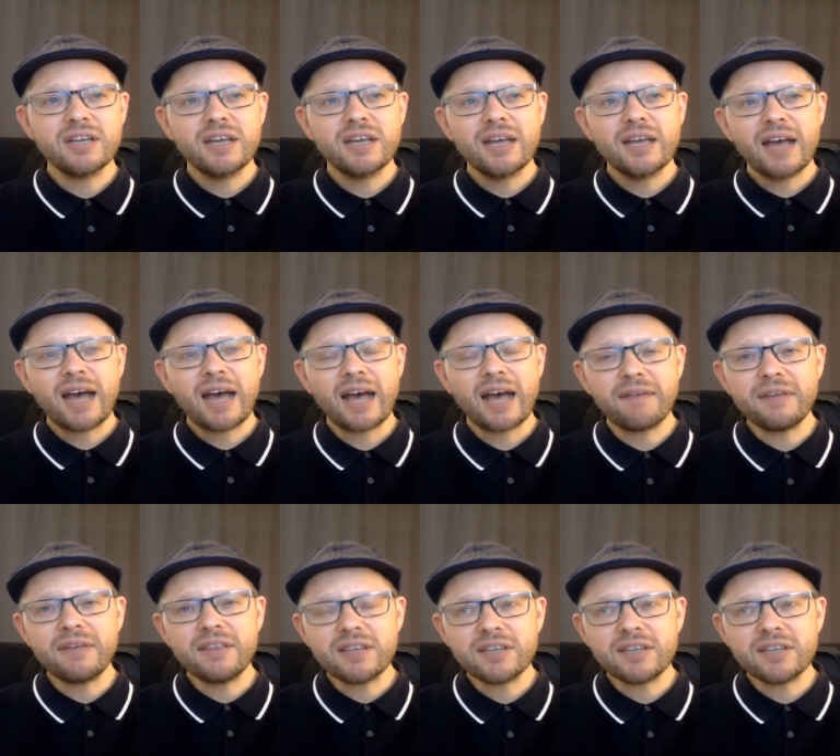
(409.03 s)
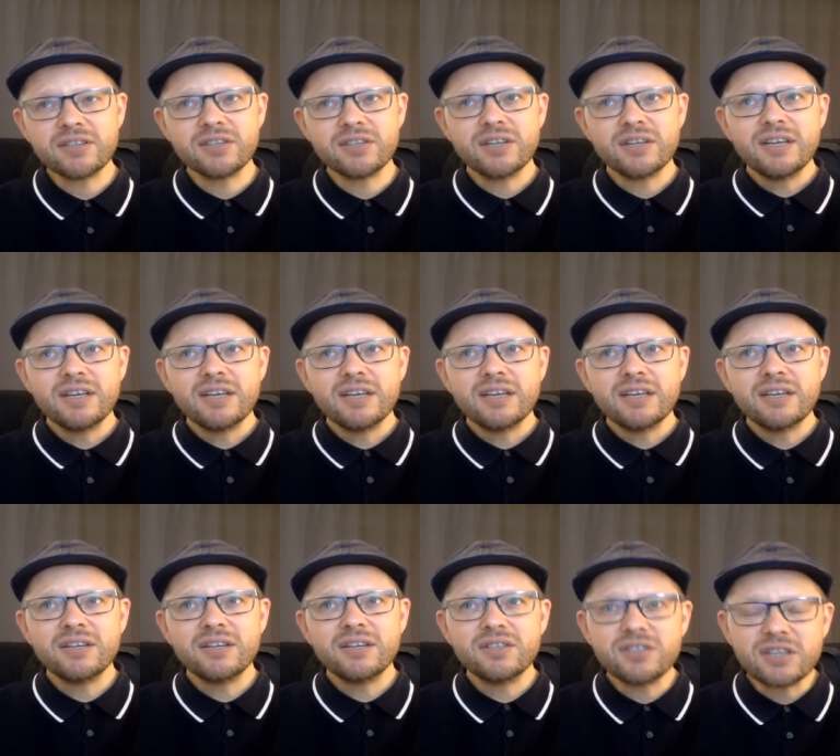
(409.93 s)
Having this
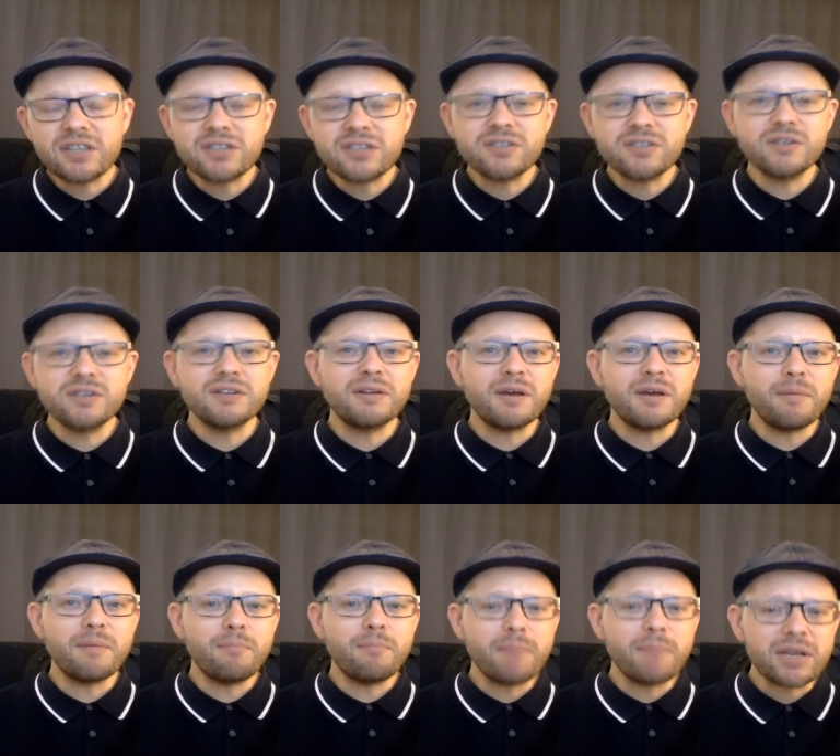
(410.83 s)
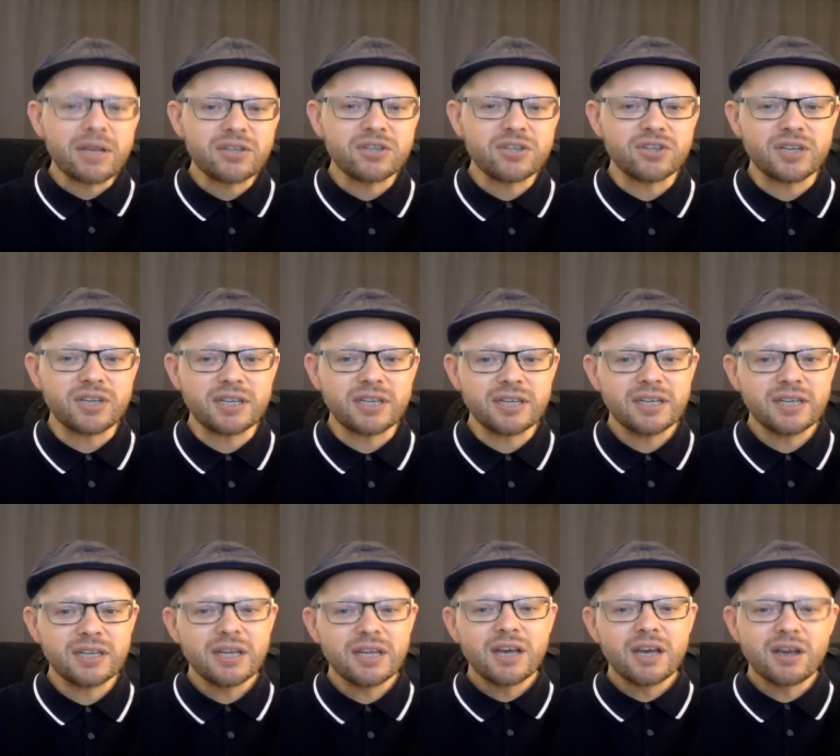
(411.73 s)
consistent messaging
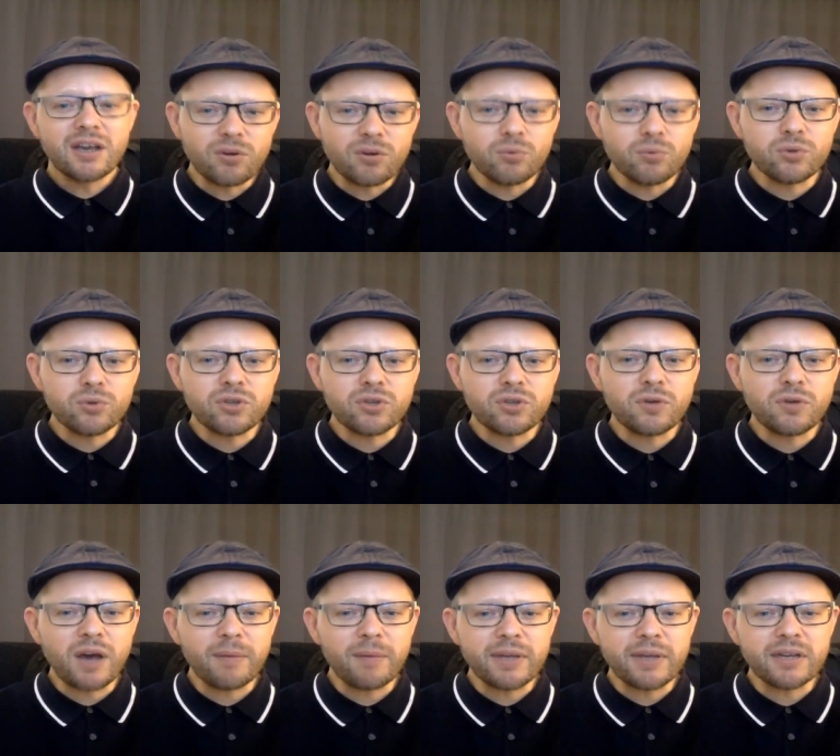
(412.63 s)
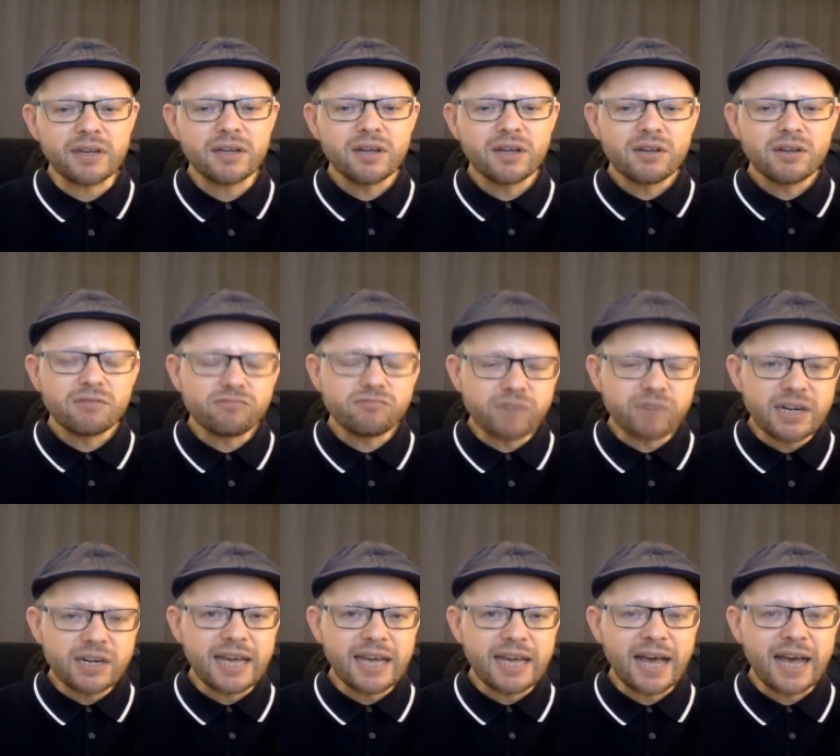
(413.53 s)
can also come in
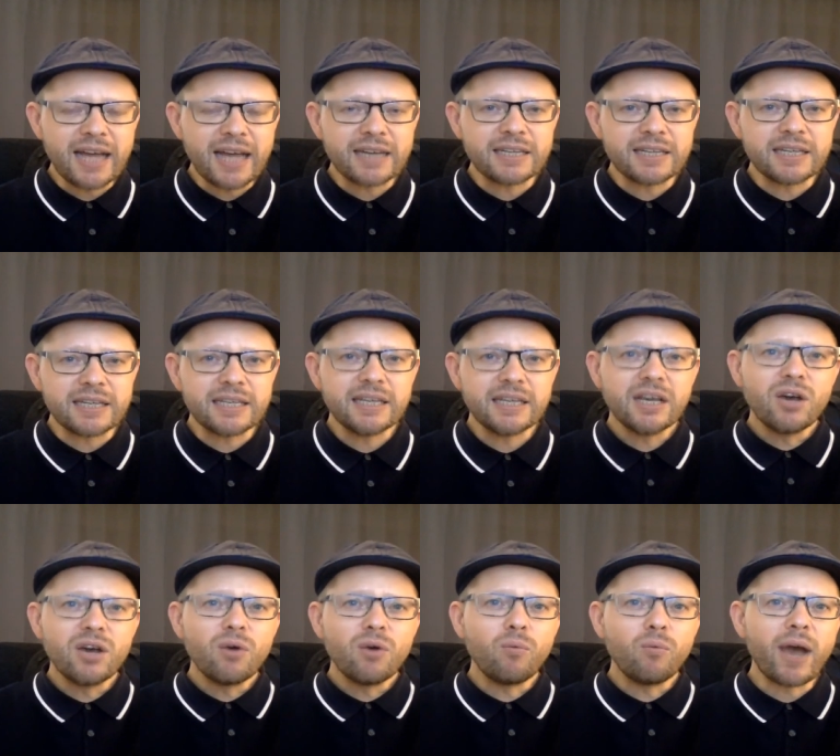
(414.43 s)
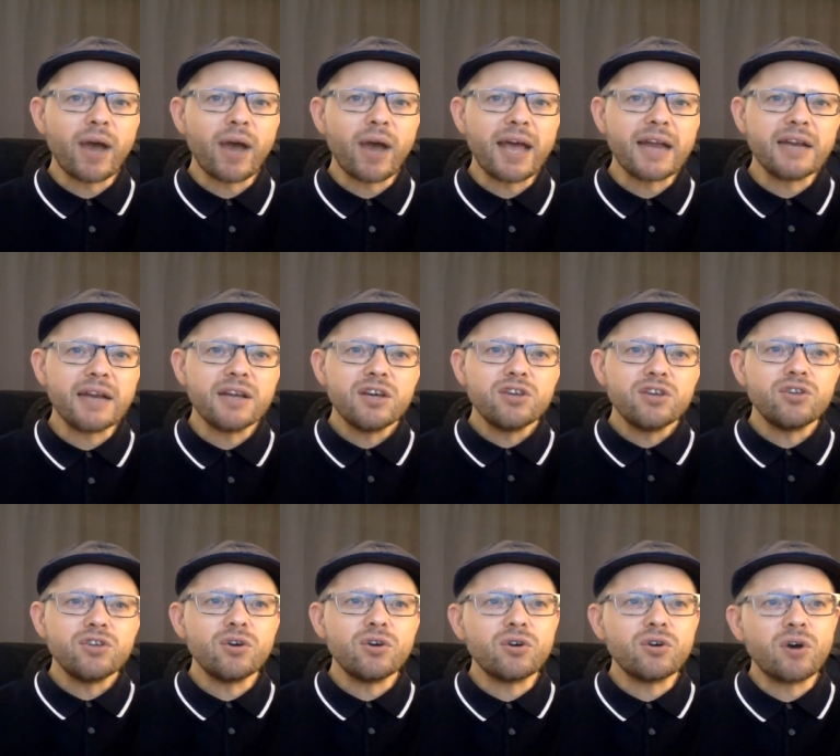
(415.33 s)
really handy when
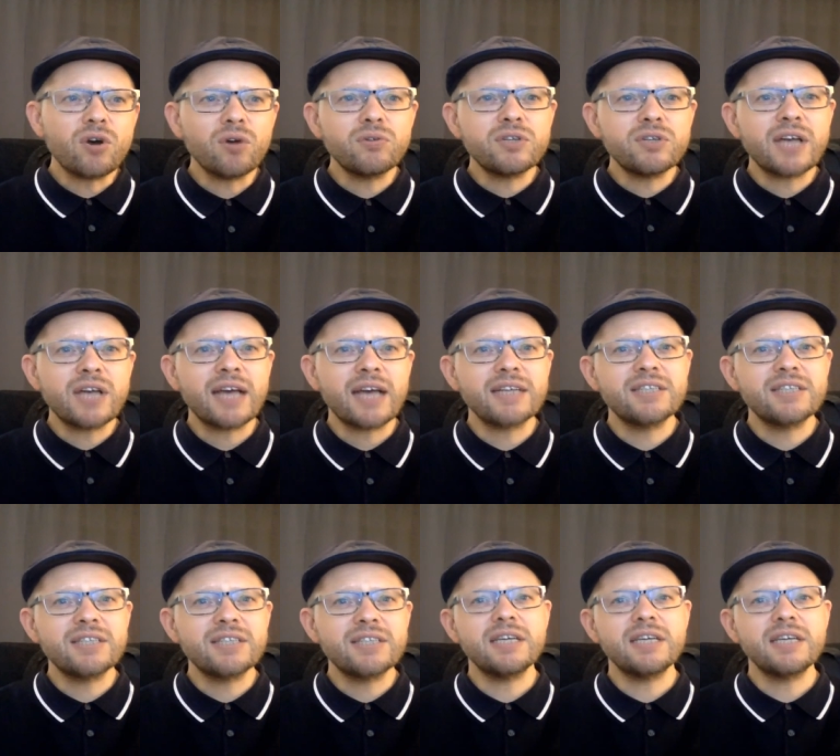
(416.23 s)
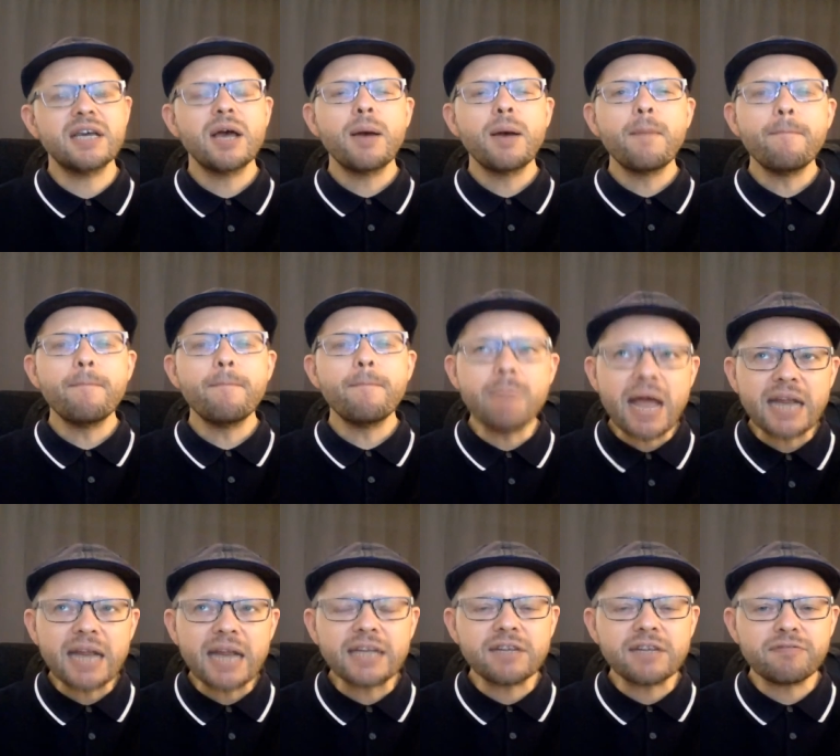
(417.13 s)
you're contacting
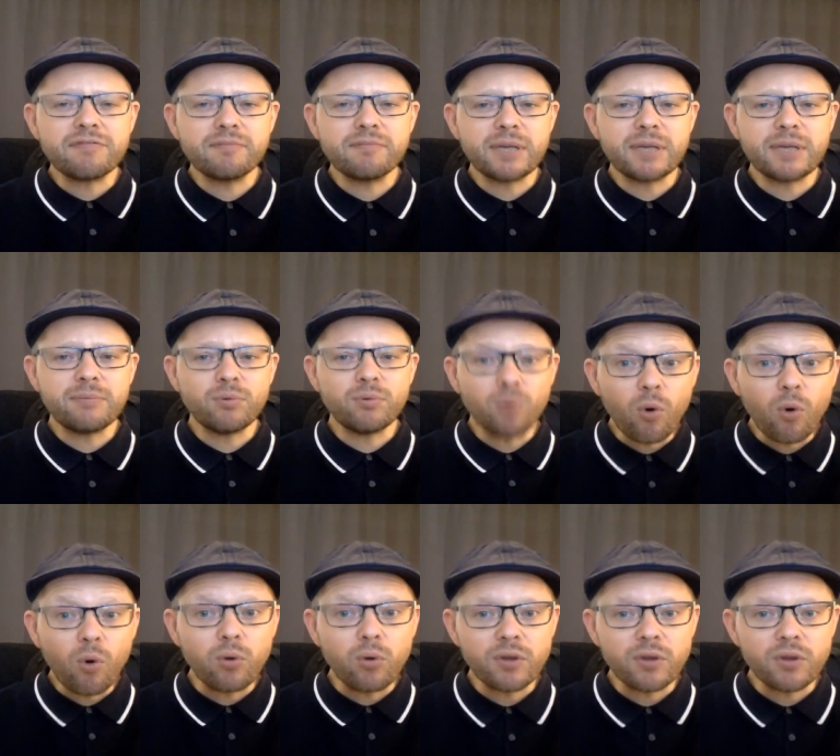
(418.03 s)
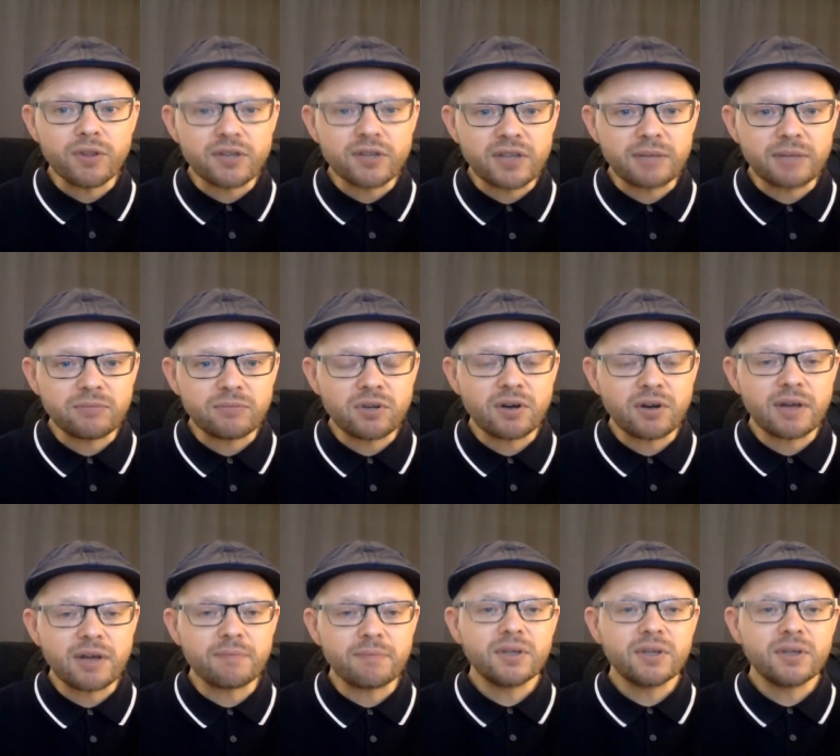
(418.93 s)
many different people all at the same
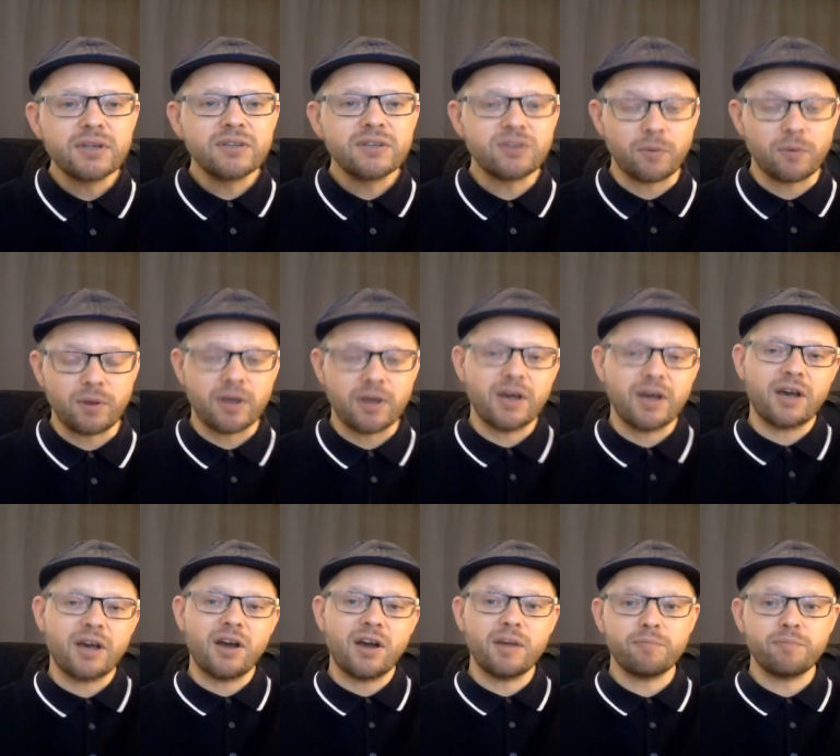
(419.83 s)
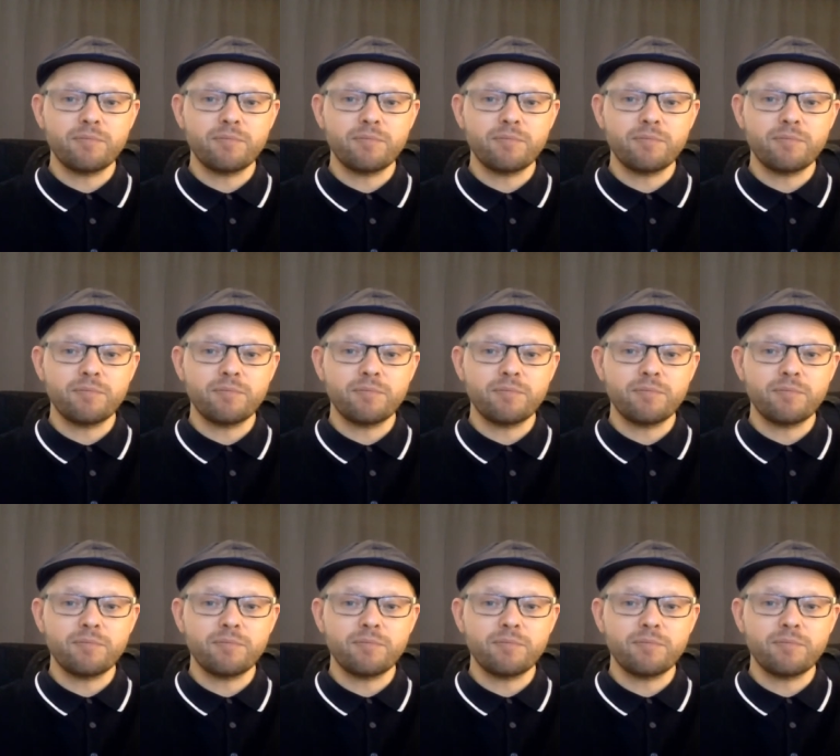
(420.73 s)
time. So a kind of